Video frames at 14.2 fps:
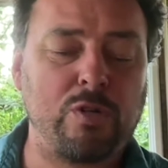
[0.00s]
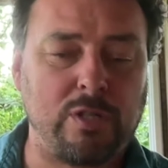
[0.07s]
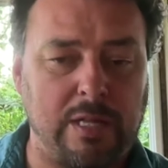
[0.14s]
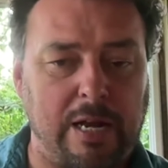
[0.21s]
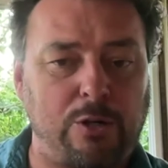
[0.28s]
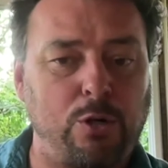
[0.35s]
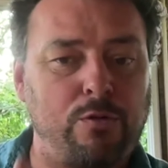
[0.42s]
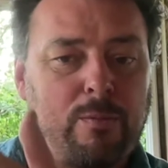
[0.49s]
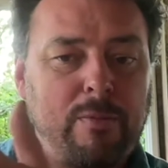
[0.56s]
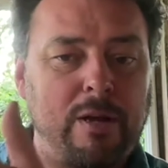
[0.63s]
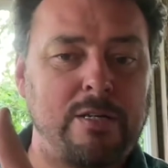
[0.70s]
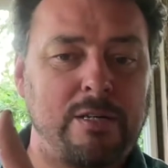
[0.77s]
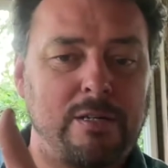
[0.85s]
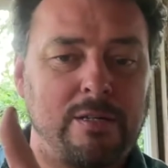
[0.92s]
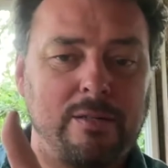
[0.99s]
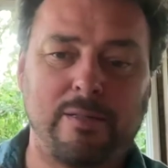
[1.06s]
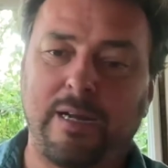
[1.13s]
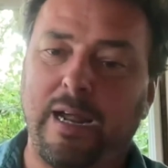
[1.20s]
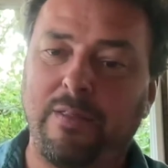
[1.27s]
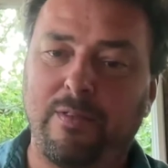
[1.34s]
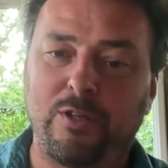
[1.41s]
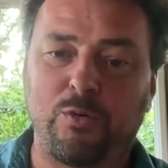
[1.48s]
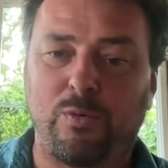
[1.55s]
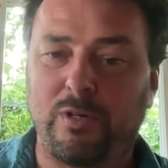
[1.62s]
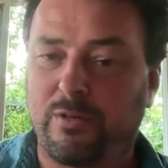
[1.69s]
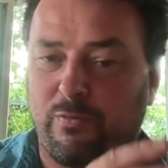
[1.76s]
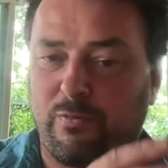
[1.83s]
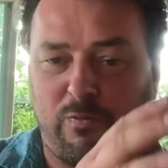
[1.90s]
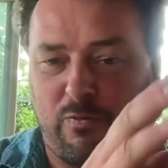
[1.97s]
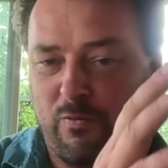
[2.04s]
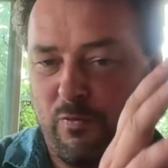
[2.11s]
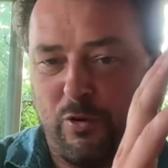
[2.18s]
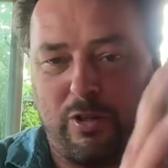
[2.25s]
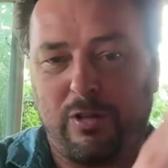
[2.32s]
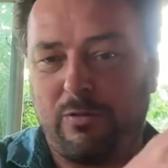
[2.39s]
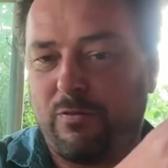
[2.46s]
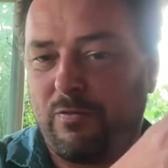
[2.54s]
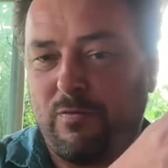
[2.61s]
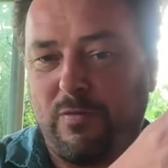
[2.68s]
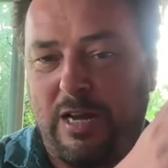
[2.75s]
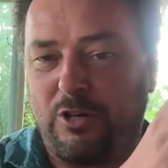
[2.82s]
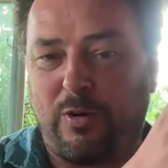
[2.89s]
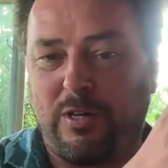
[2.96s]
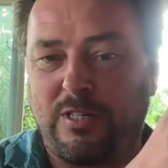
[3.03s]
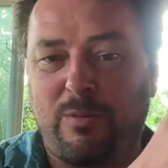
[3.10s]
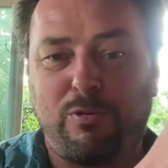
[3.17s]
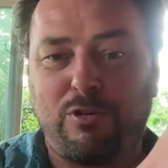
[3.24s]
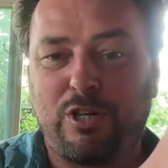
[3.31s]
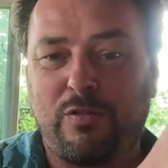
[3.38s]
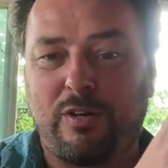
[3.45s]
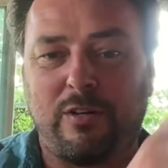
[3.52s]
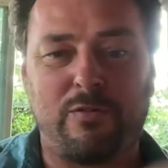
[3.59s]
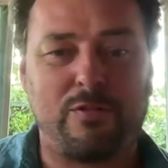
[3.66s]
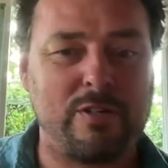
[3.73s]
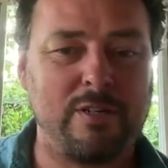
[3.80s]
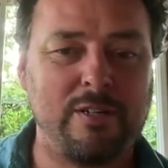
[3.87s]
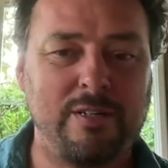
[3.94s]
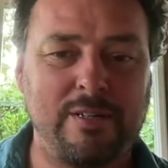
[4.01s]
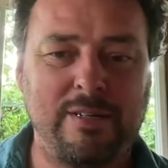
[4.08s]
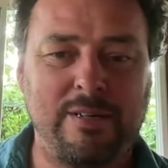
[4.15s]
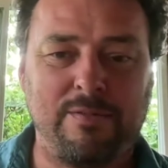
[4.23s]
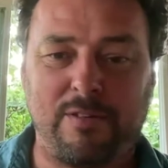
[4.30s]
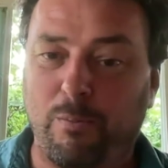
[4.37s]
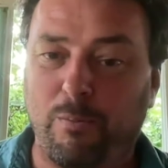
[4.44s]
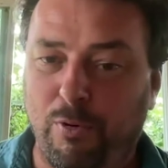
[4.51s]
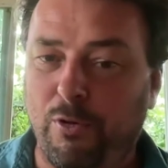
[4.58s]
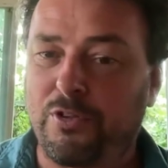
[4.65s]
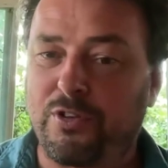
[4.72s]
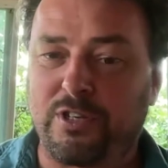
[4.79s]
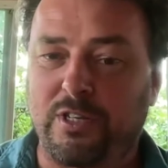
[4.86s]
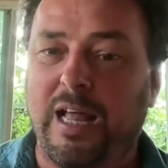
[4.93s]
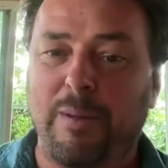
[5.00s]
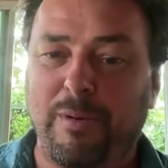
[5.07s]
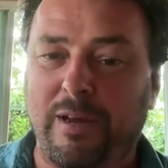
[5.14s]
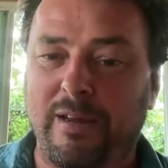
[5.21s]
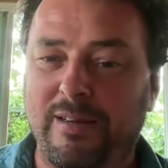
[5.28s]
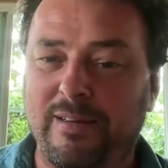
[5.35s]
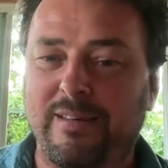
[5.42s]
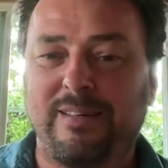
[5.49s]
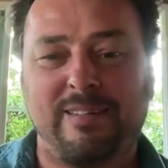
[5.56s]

was lacto fermented and this was full of nitrates and preservatives? They're both salami,